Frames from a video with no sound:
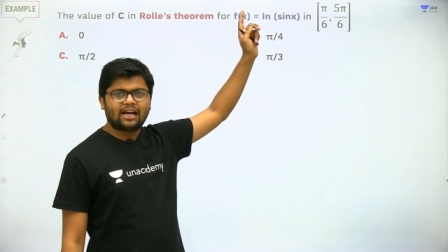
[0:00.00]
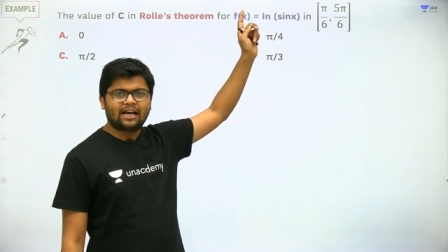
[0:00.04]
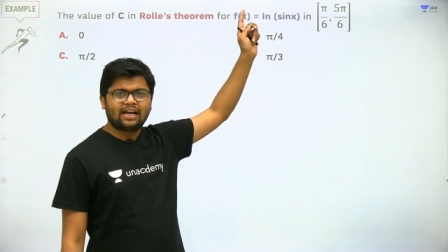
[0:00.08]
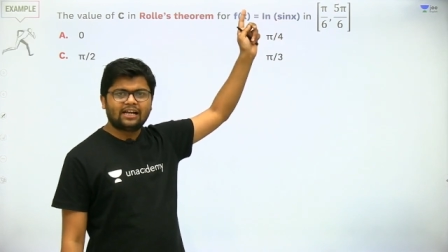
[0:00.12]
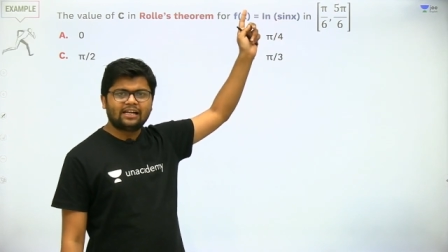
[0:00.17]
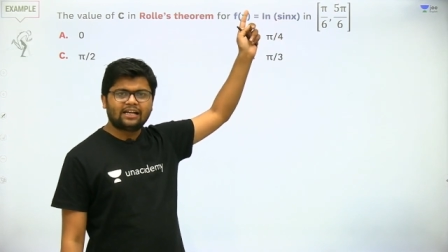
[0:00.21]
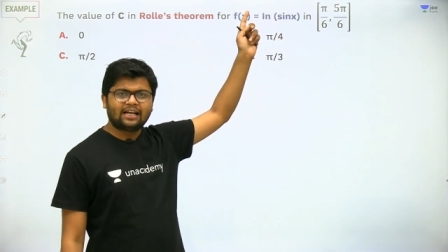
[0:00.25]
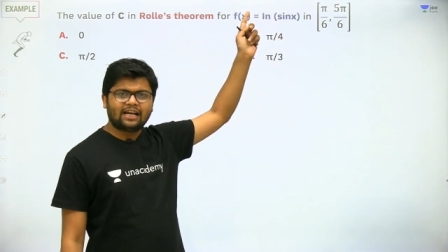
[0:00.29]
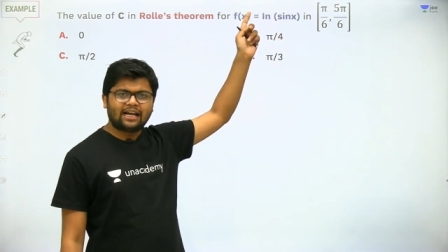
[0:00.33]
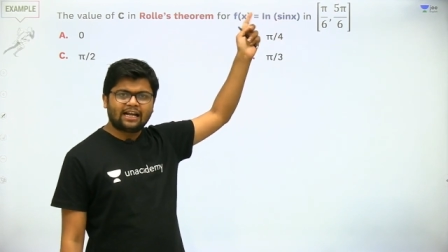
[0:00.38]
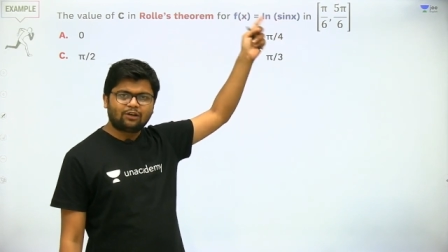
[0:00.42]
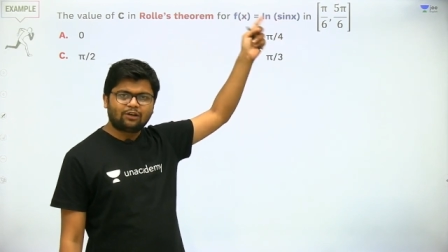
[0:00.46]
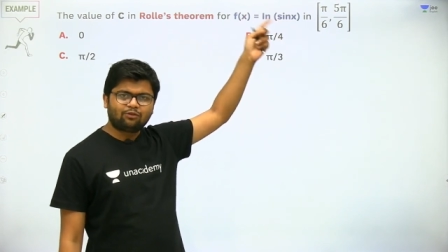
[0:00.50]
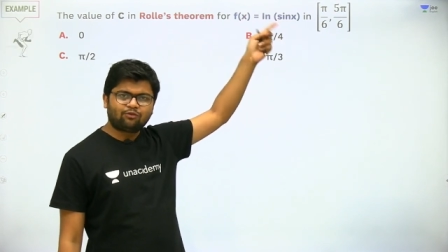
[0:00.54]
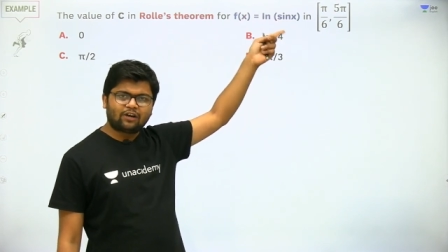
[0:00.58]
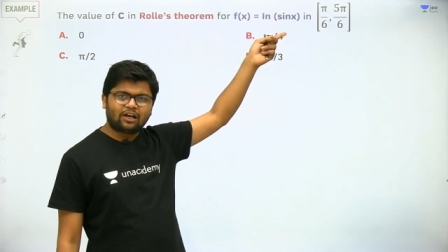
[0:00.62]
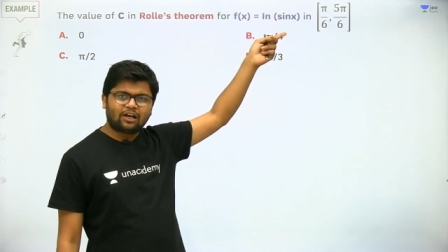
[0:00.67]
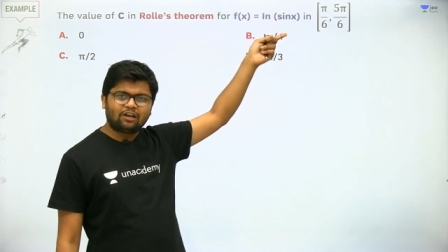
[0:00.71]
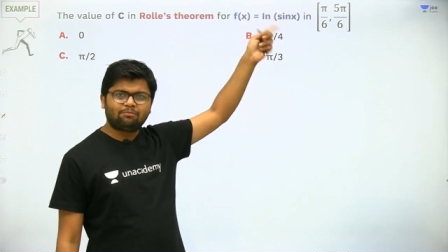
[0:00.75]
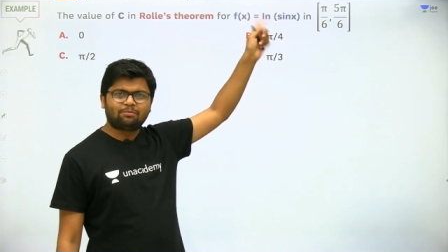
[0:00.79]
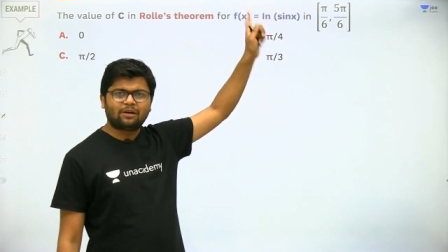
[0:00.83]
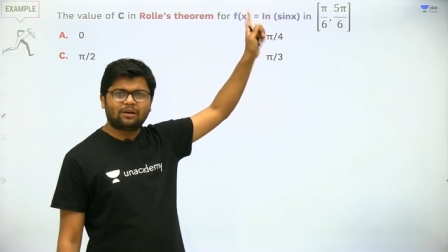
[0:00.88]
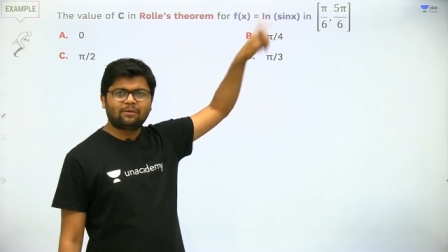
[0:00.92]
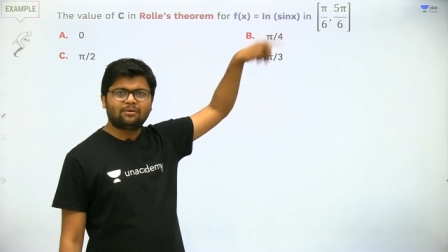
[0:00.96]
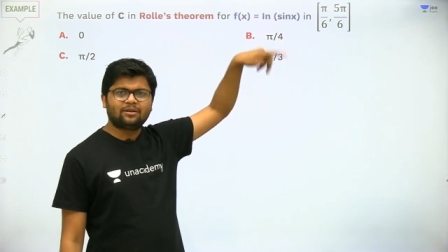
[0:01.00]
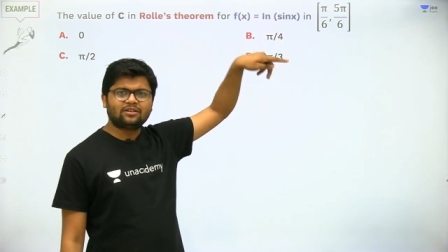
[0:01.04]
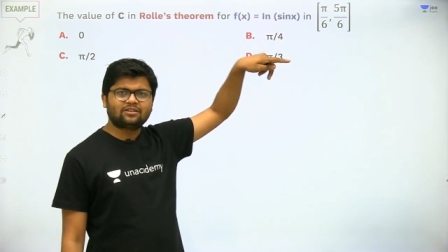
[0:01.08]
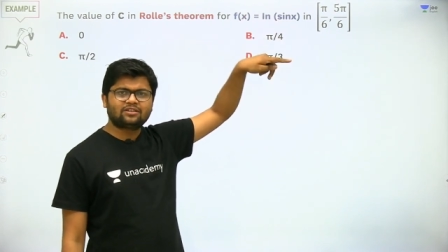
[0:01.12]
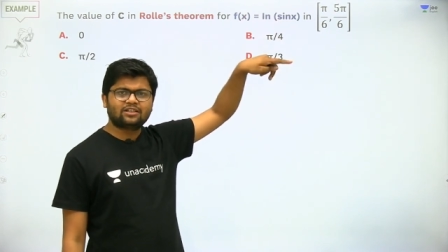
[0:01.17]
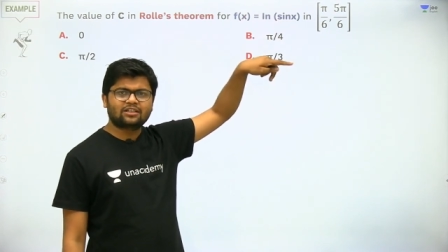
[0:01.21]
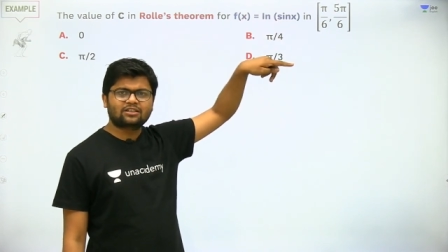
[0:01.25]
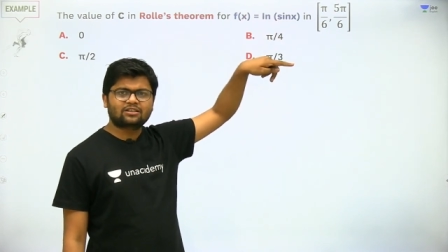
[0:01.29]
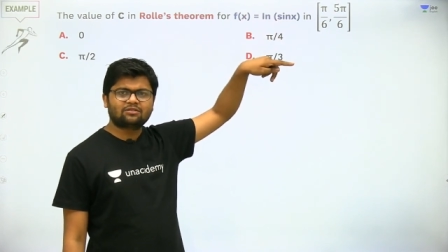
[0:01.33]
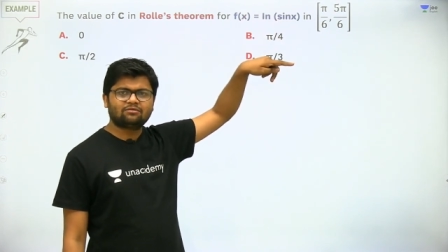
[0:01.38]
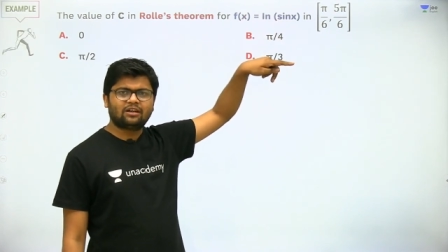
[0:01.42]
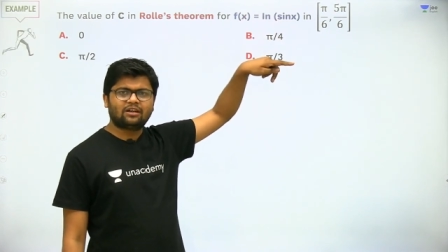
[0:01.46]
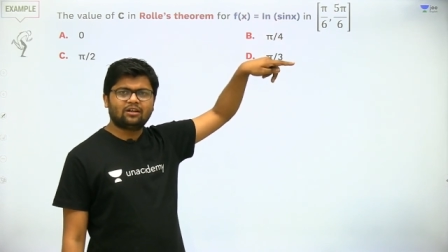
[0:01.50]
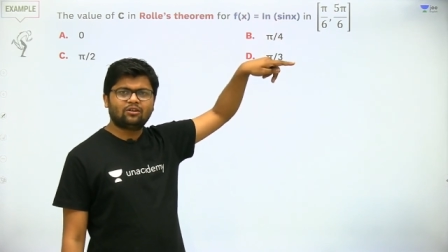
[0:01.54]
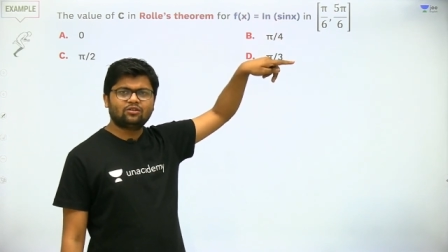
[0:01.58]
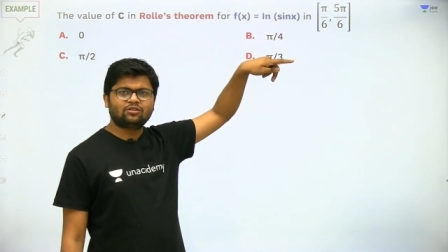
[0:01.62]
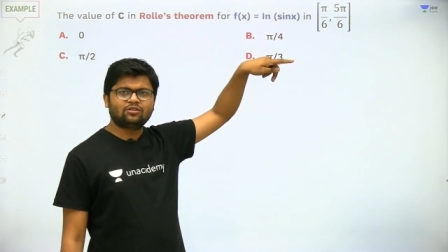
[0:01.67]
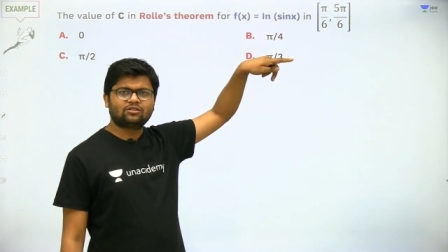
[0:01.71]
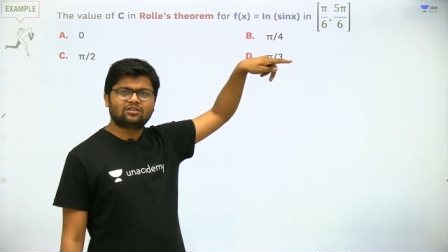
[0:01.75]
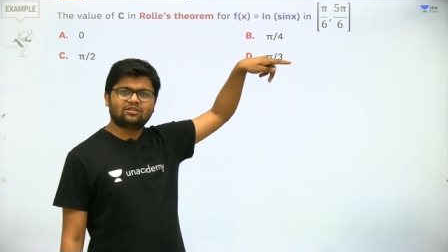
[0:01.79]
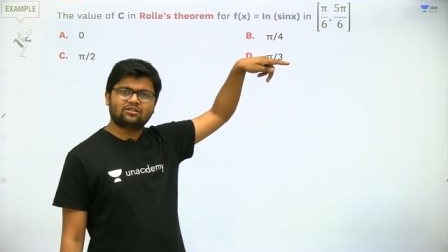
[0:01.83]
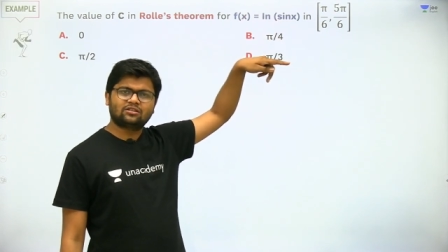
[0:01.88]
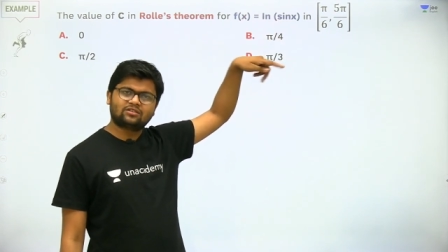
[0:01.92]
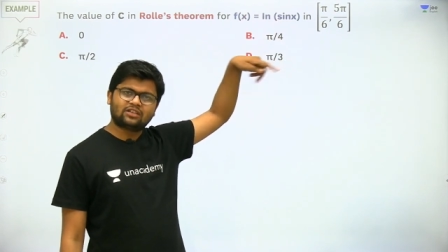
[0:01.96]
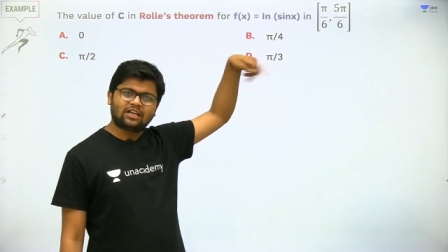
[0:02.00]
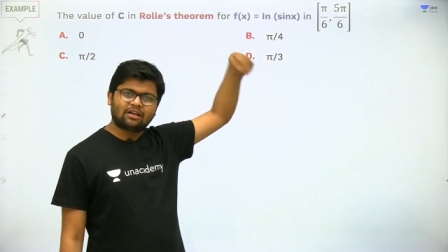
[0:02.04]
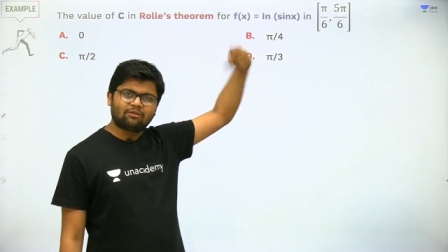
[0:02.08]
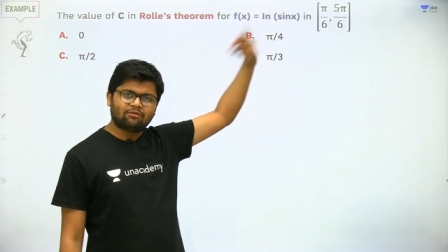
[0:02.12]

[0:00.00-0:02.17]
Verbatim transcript: And at five pi by six, value is